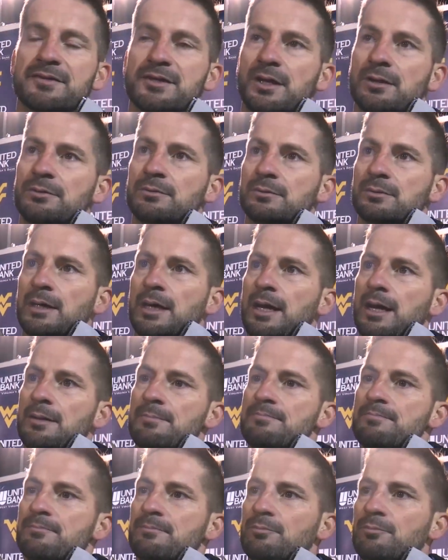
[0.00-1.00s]
So
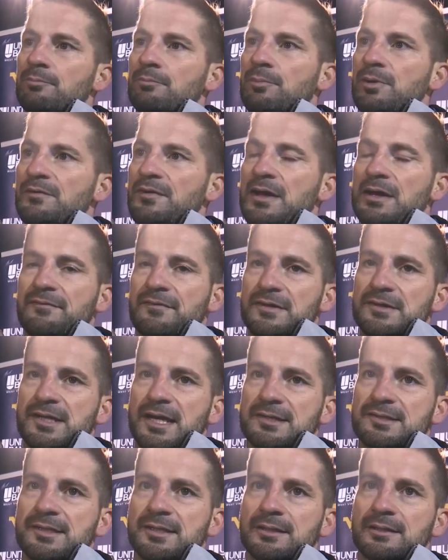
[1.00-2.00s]
um, we've had a
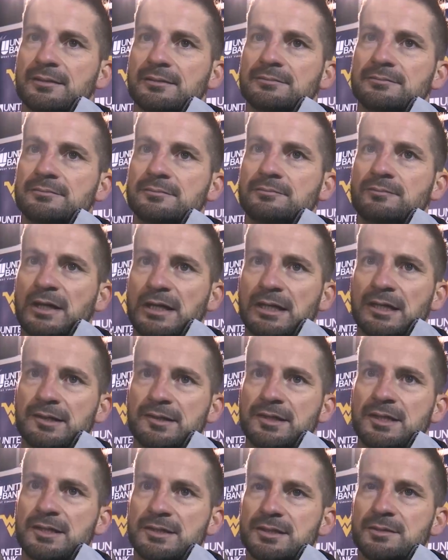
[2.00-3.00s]
fantastic regular
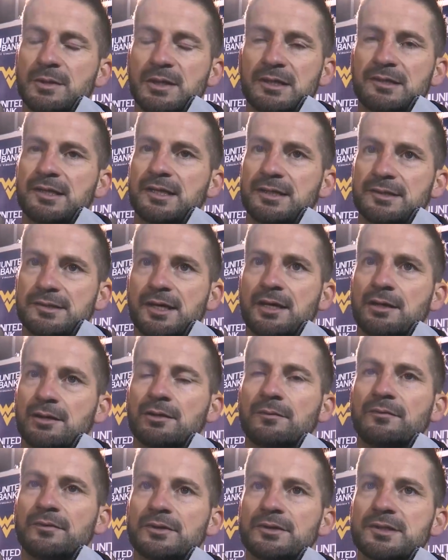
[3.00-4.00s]
season, and we can take a ton of
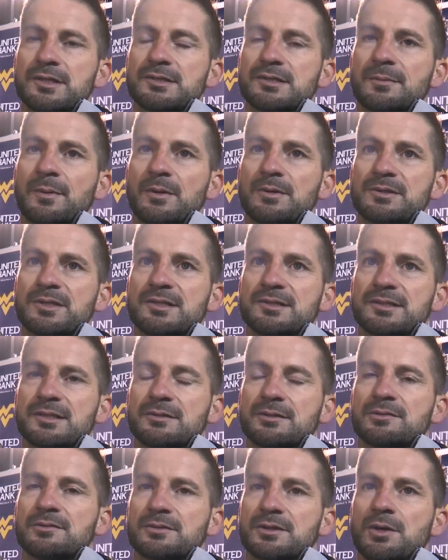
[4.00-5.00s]
confidence into postseason
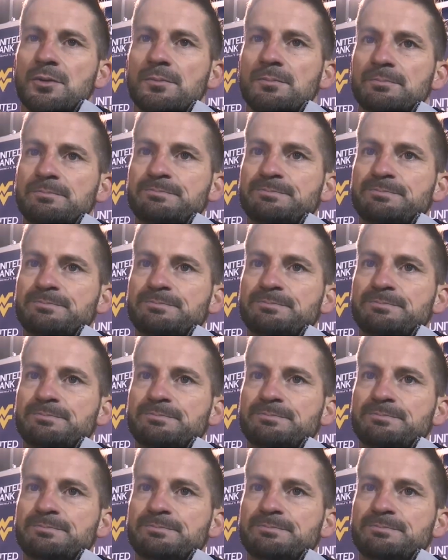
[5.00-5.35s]
as a result.